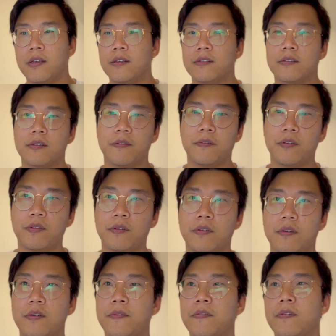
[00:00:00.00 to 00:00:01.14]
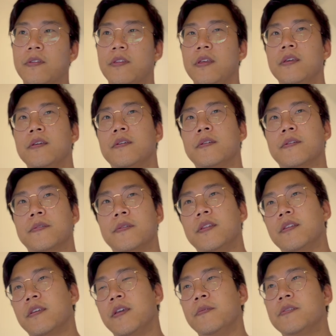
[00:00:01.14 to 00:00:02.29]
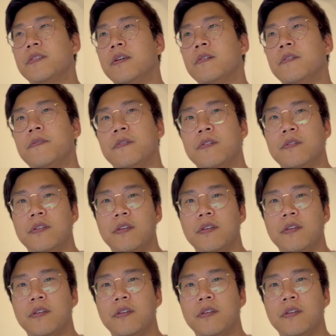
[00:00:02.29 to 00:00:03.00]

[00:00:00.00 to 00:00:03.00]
So if you think in the game of telephone,